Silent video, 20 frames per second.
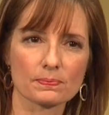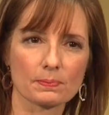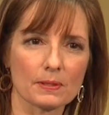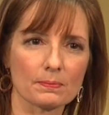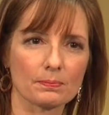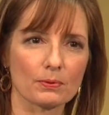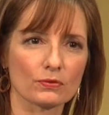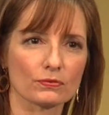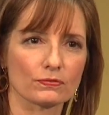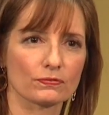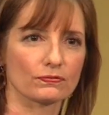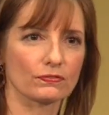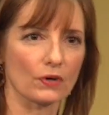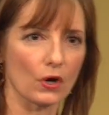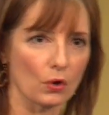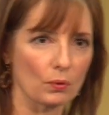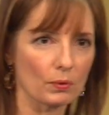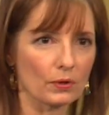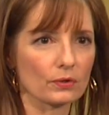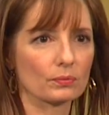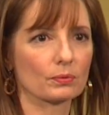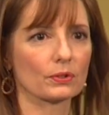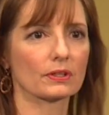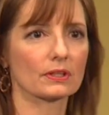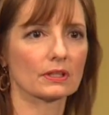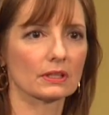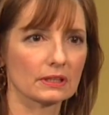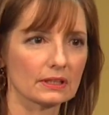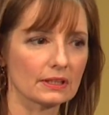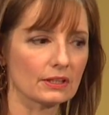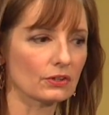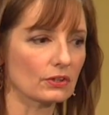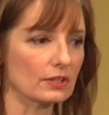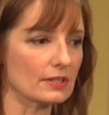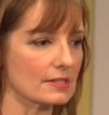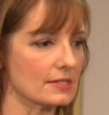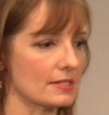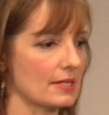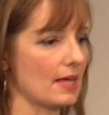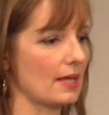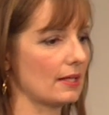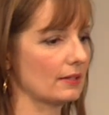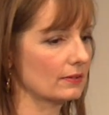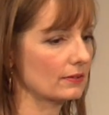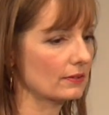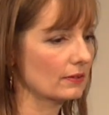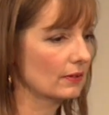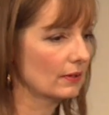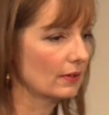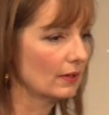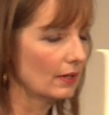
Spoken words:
people forward with clear intent.